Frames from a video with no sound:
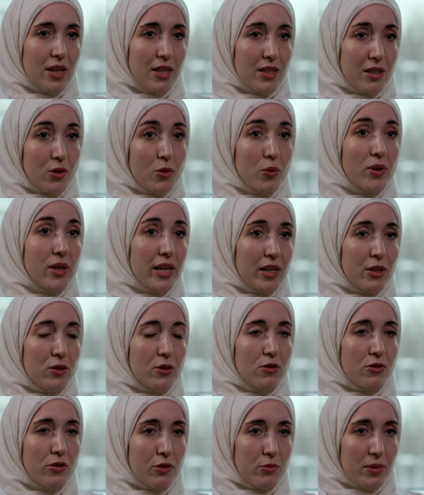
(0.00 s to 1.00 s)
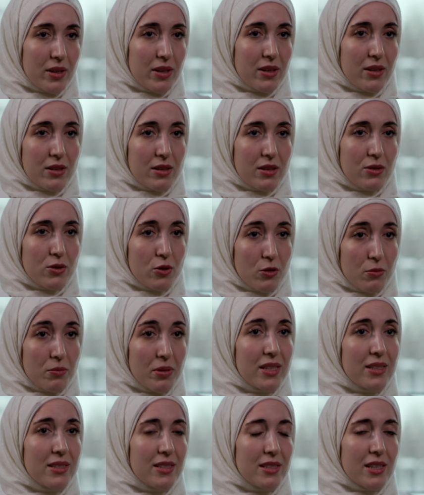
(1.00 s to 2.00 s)
that are related of ob uh, to
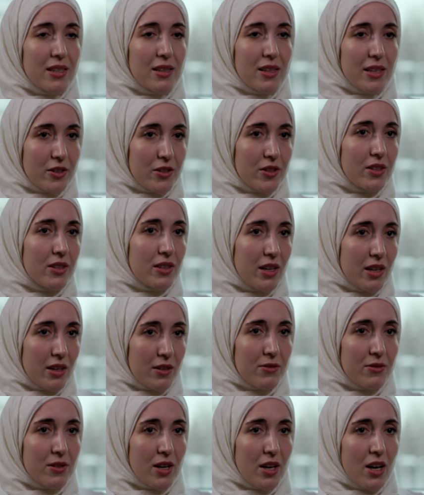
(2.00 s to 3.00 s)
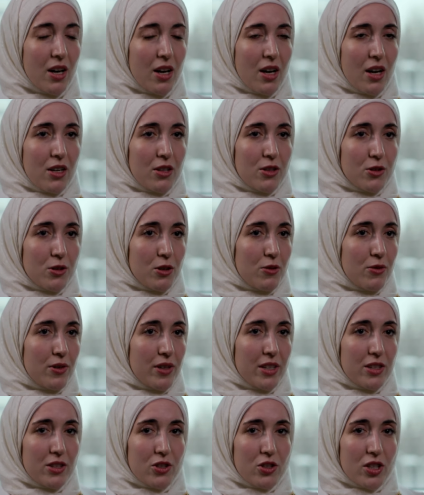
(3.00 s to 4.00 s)
obesity later in life. So if
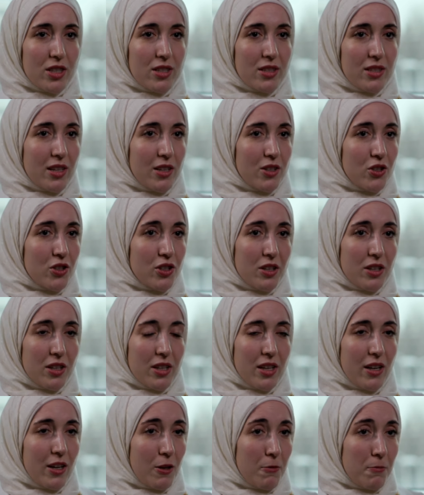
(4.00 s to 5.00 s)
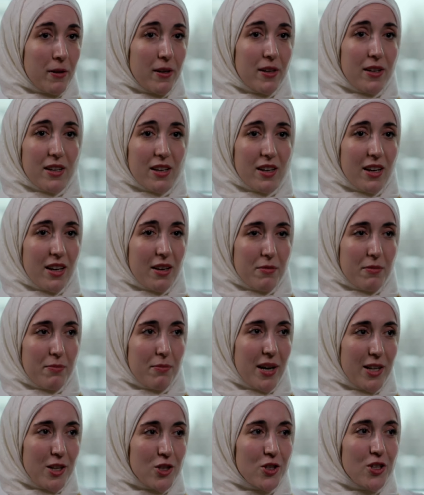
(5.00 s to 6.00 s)
you can just actually help it, uh,
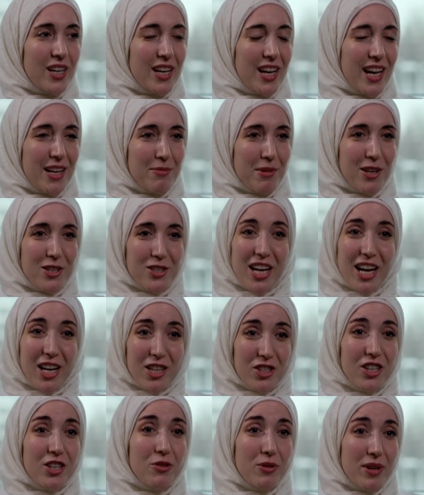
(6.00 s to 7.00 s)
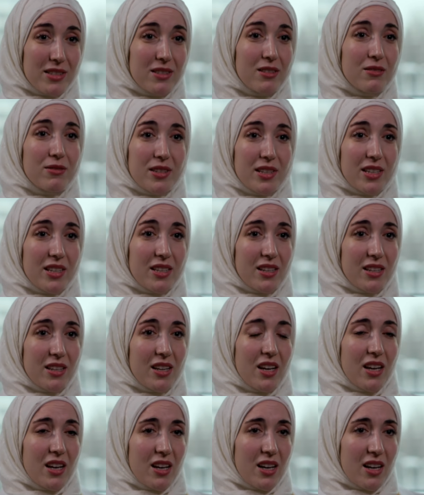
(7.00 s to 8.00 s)
manage it and manage it actually aggressively
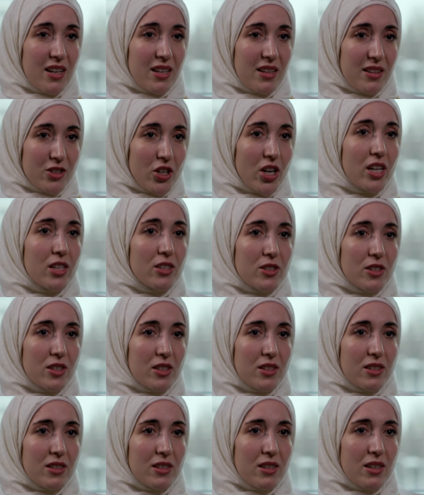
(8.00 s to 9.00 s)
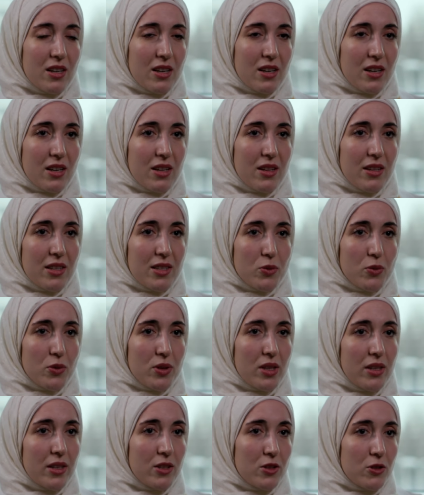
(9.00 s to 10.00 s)
in childhood, uh, this
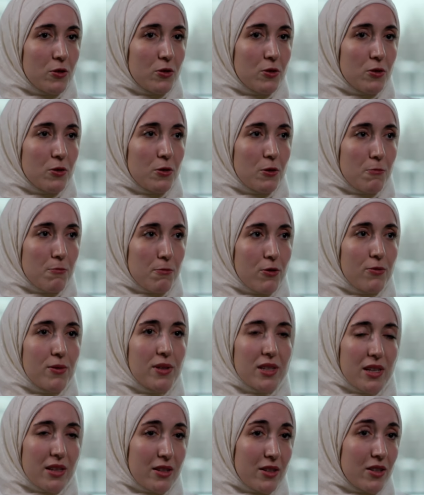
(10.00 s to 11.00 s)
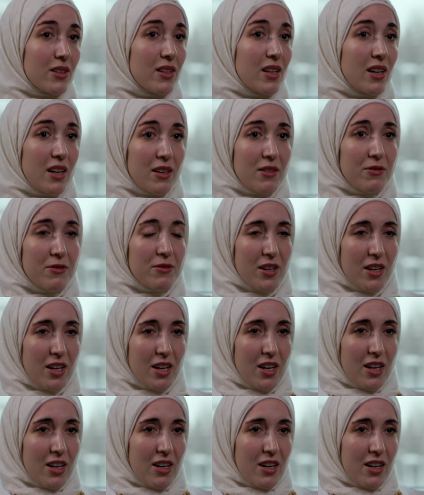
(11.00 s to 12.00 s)
would lead to improvement in their life
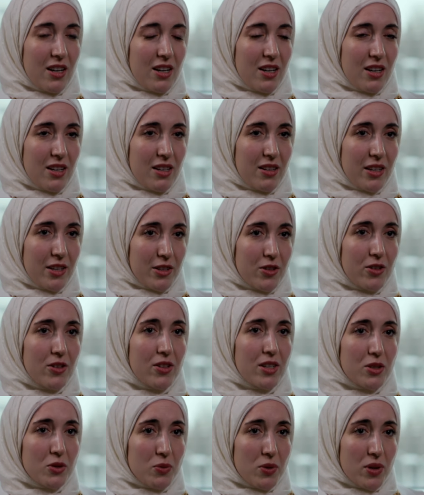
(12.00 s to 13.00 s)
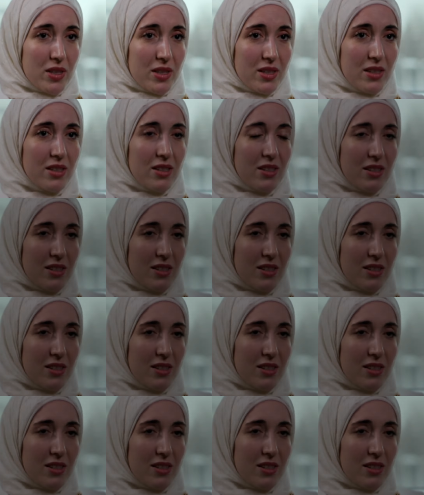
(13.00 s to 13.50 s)
uh, later on as well.